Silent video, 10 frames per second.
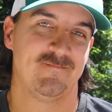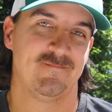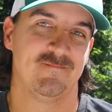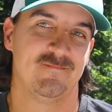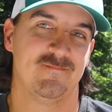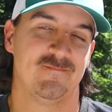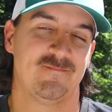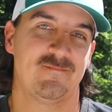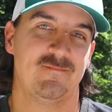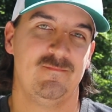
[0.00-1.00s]

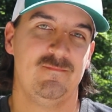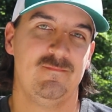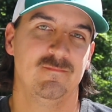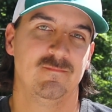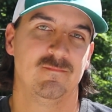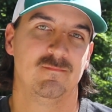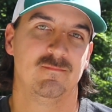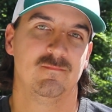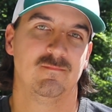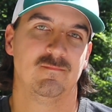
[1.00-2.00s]

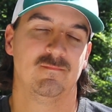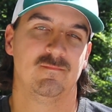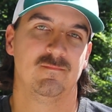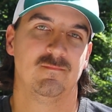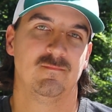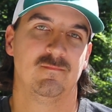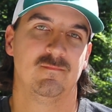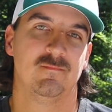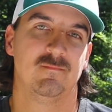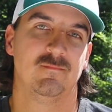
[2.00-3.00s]

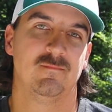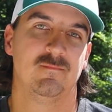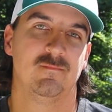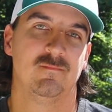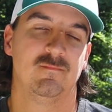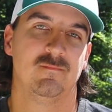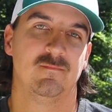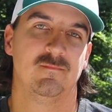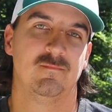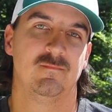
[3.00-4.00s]

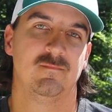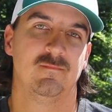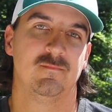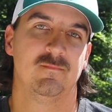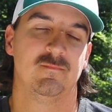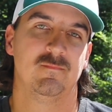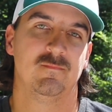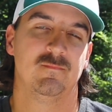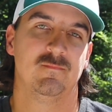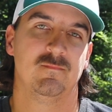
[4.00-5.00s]

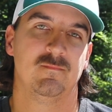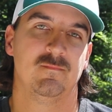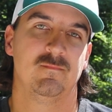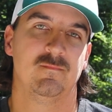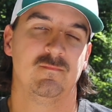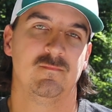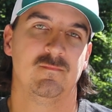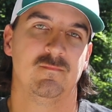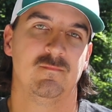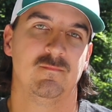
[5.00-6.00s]

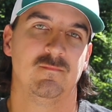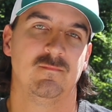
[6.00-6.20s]
The person shown says nothing.